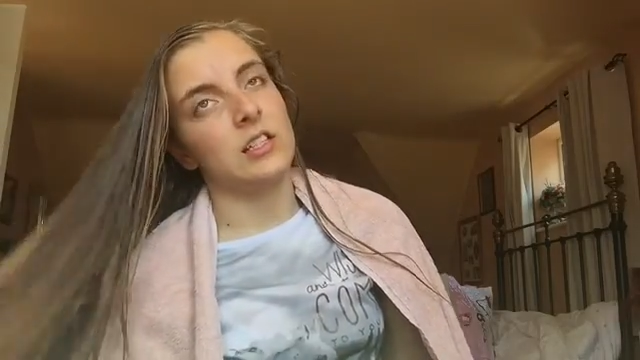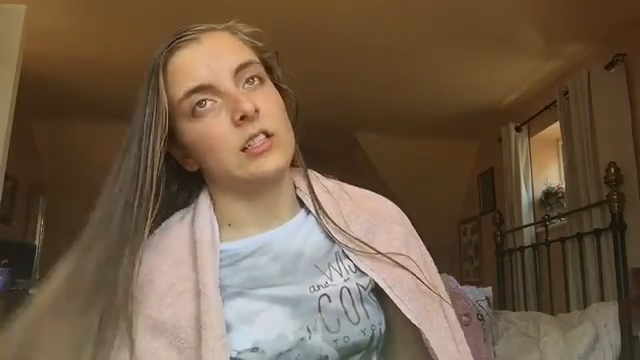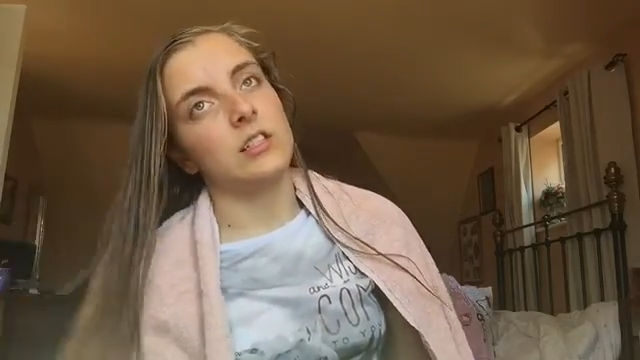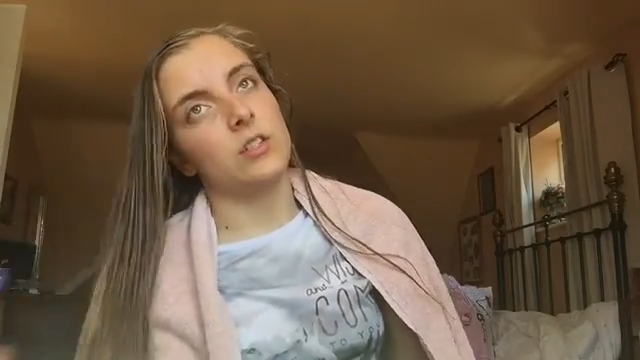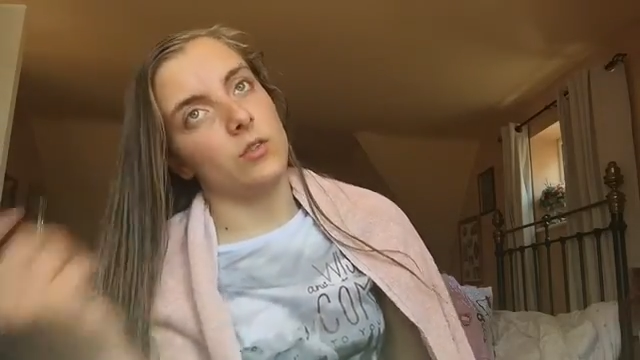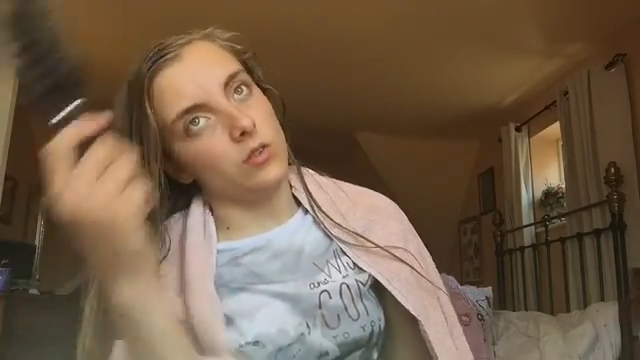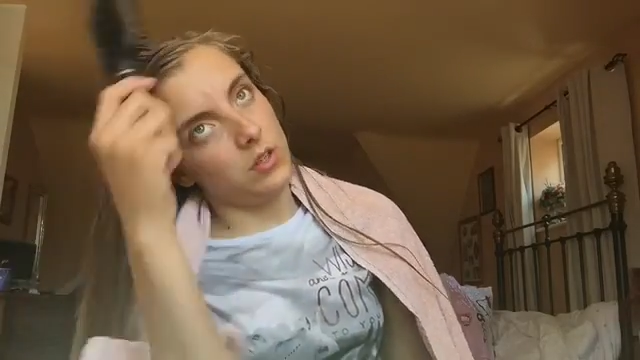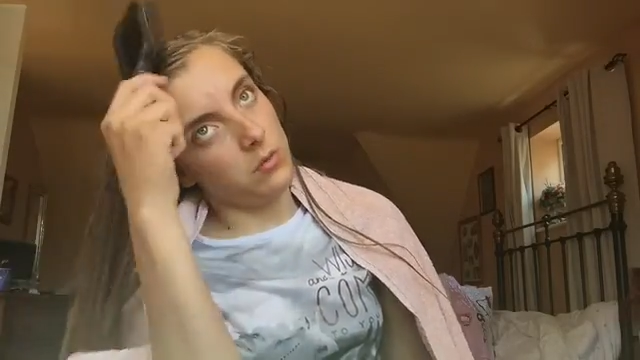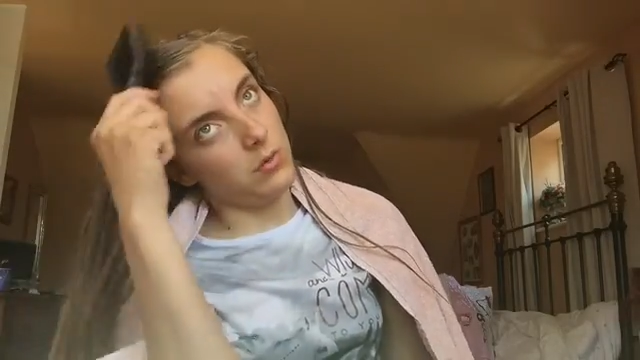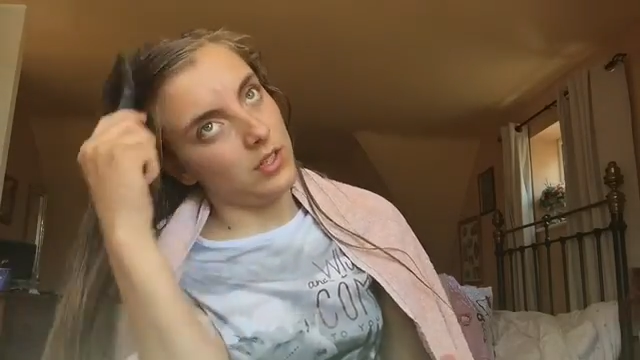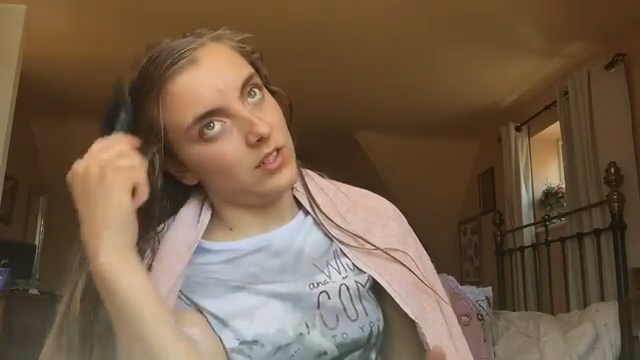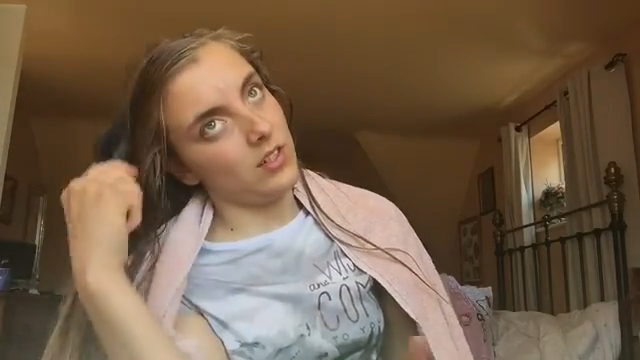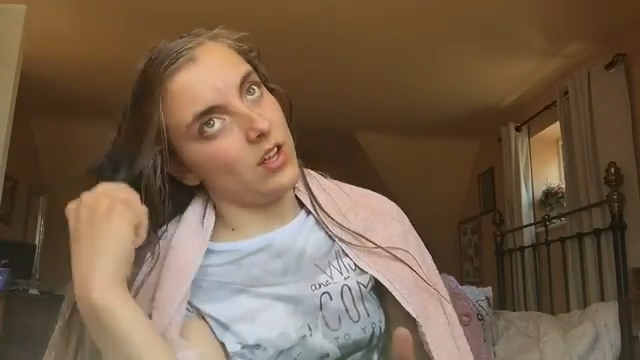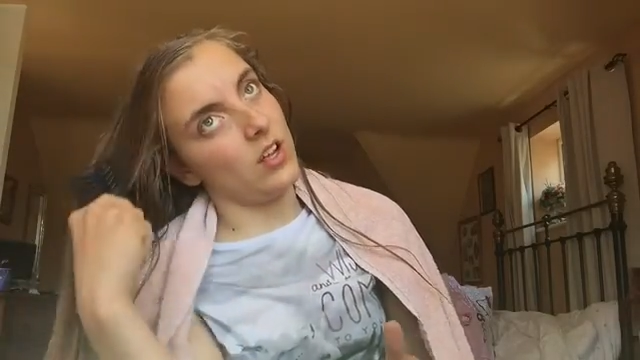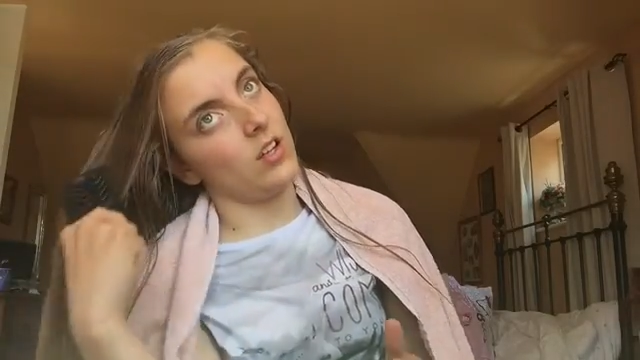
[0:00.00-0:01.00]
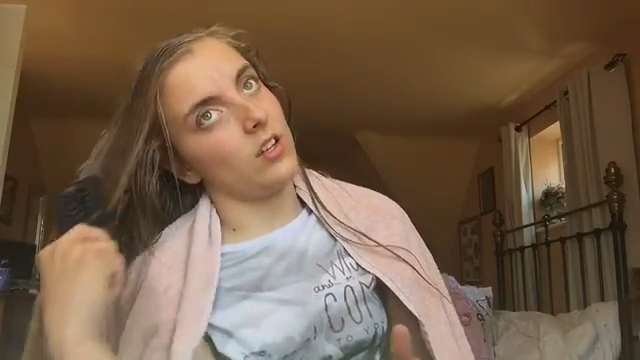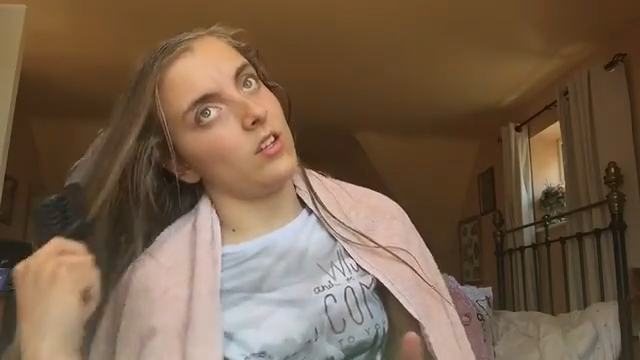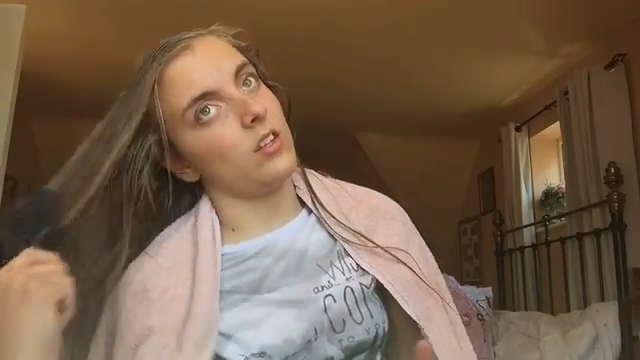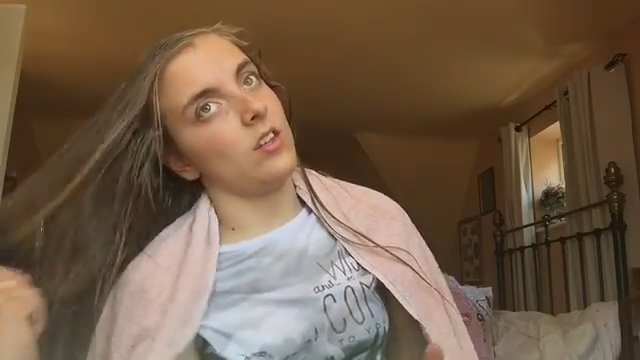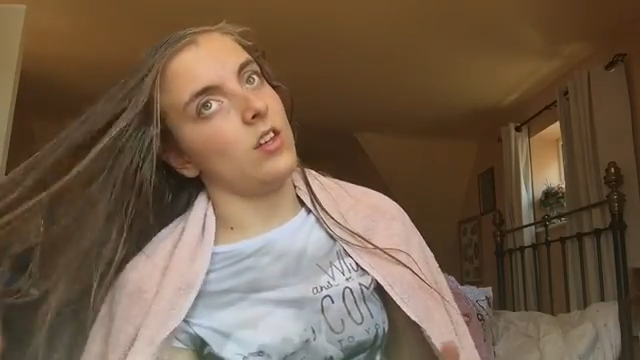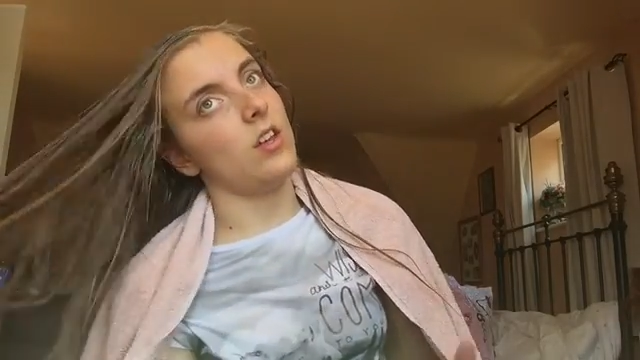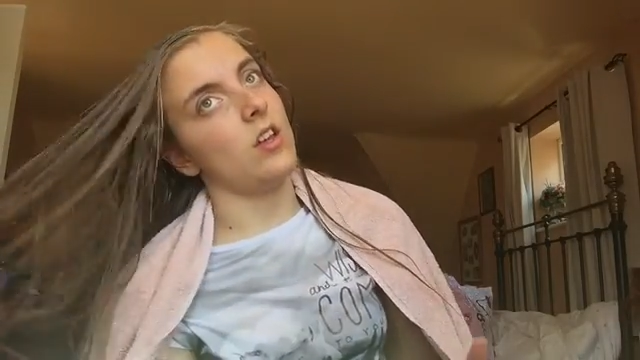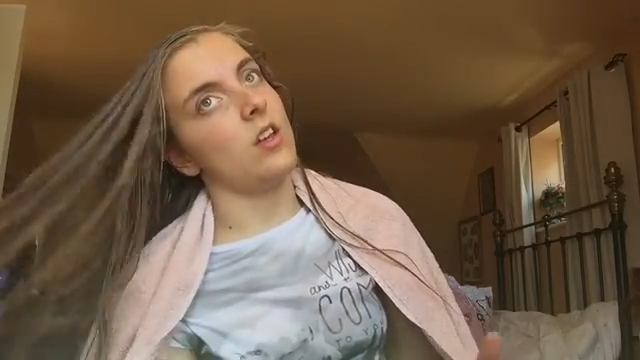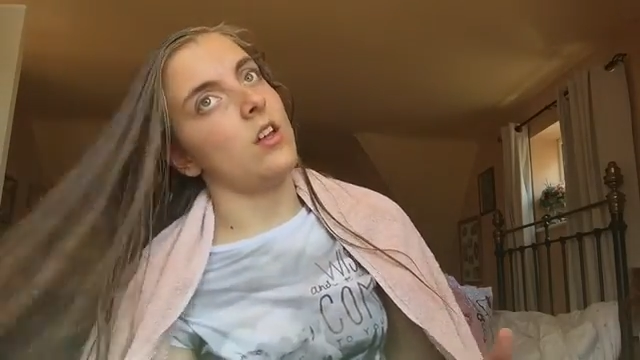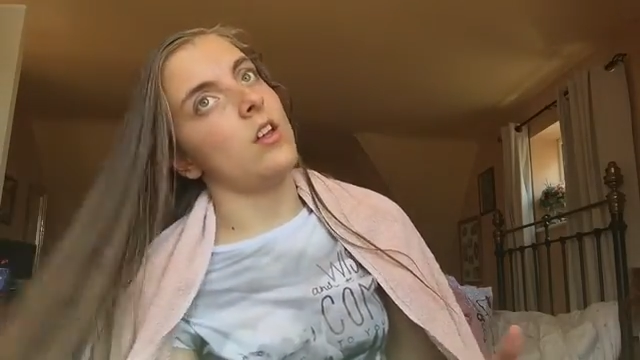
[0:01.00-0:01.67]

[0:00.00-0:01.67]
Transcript: Still a little bit tangly